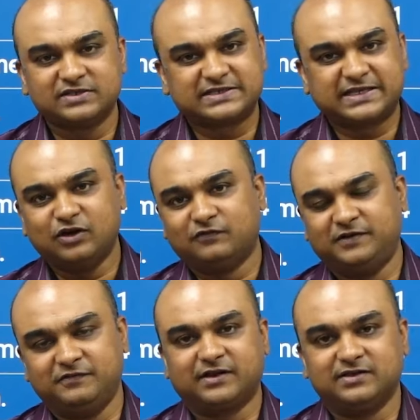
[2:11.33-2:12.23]
a scale of
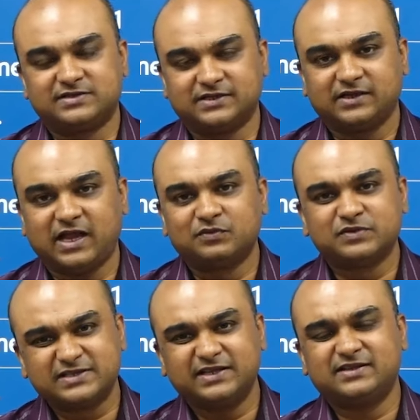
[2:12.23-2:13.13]
difficulty, I
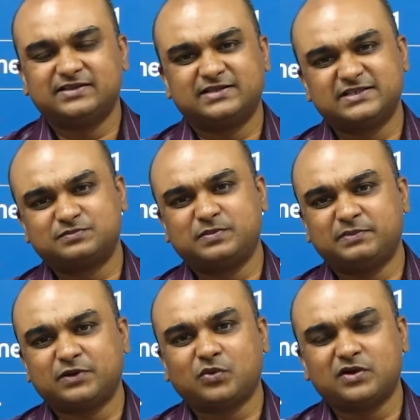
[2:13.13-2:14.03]
would say that this
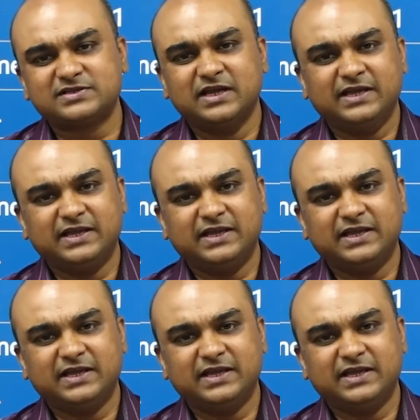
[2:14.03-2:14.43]
paper was